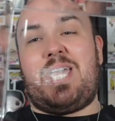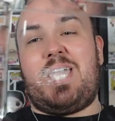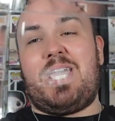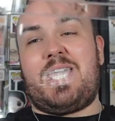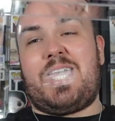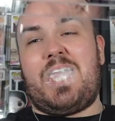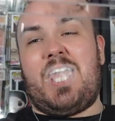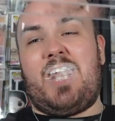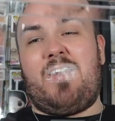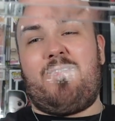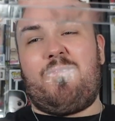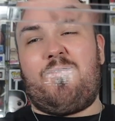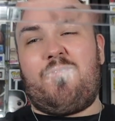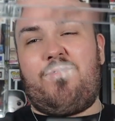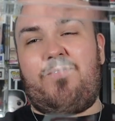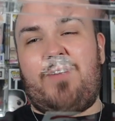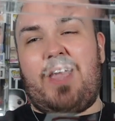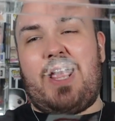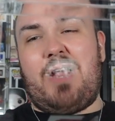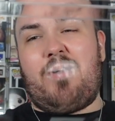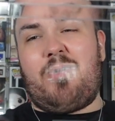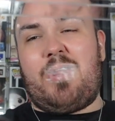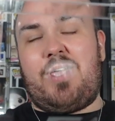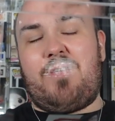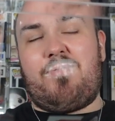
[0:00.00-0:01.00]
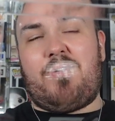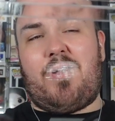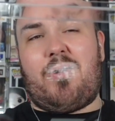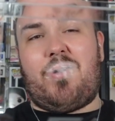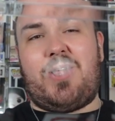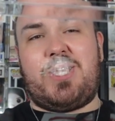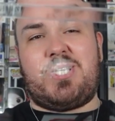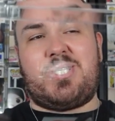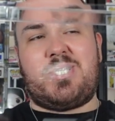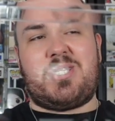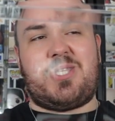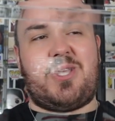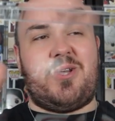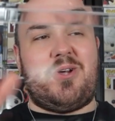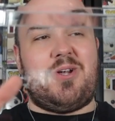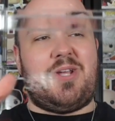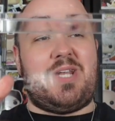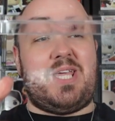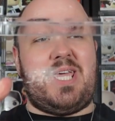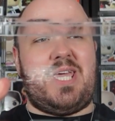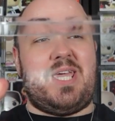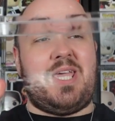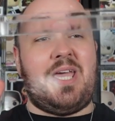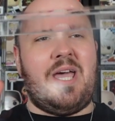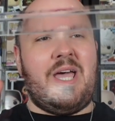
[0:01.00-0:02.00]
Again, very, very
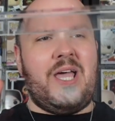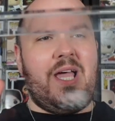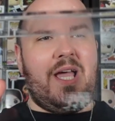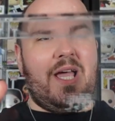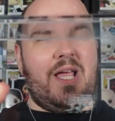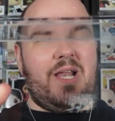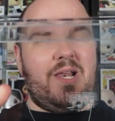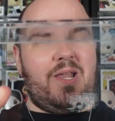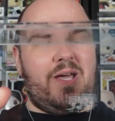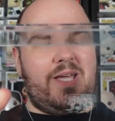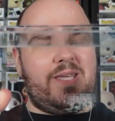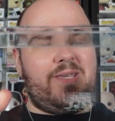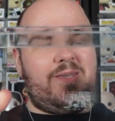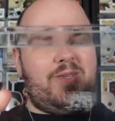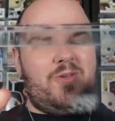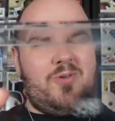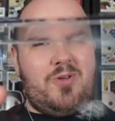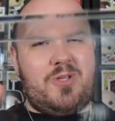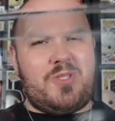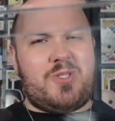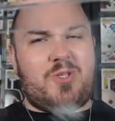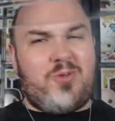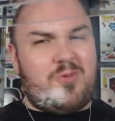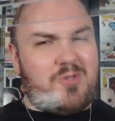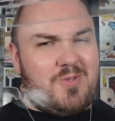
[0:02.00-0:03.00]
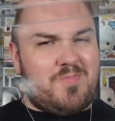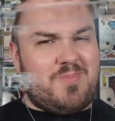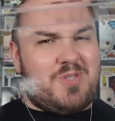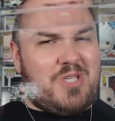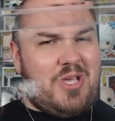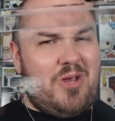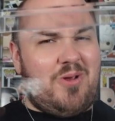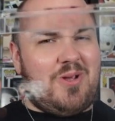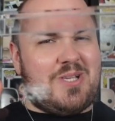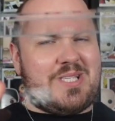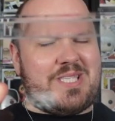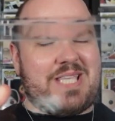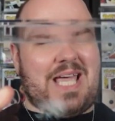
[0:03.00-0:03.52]
sturdy. Like, you could do some serious